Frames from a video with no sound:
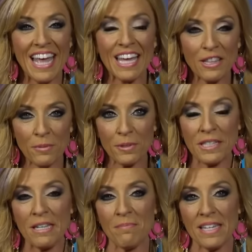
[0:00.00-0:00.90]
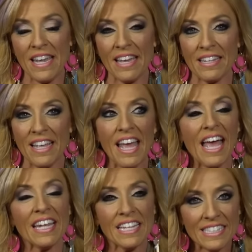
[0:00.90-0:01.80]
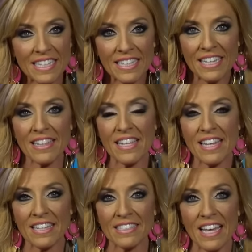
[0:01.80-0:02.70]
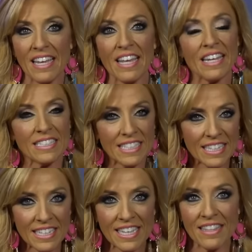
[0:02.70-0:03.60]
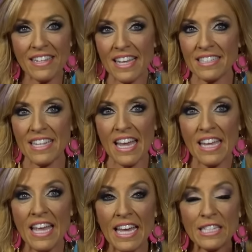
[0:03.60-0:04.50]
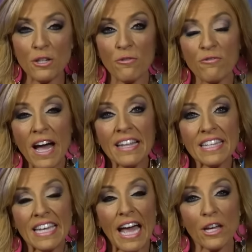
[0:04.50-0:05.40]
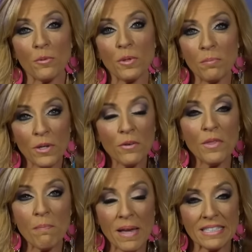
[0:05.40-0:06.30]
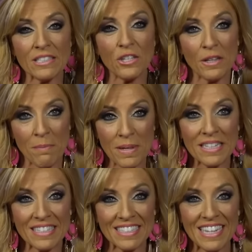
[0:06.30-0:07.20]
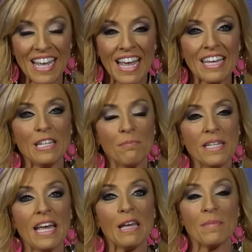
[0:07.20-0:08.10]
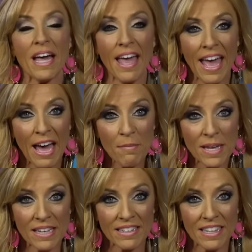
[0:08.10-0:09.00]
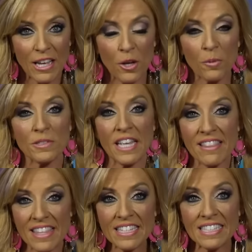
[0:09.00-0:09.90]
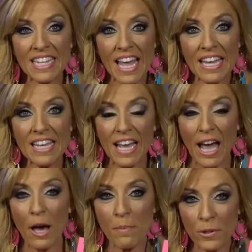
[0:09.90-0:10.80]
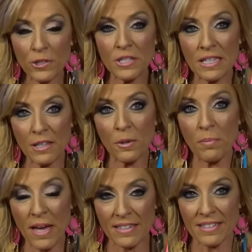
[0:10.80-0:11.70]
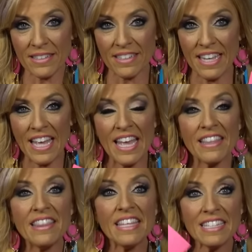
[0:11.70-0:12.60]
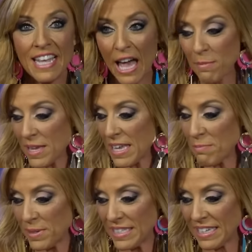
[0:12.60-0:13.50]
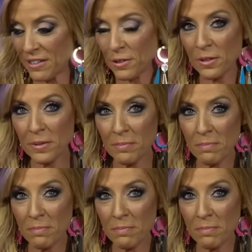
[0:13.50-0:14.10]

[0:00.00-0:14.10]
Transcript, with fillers: And the routine began. And I did it again the next day. And I did it again the next day. Until finally I could remove the message on the mirror and it became a habit. Well, to this day, I pushed the little button. This habit in particular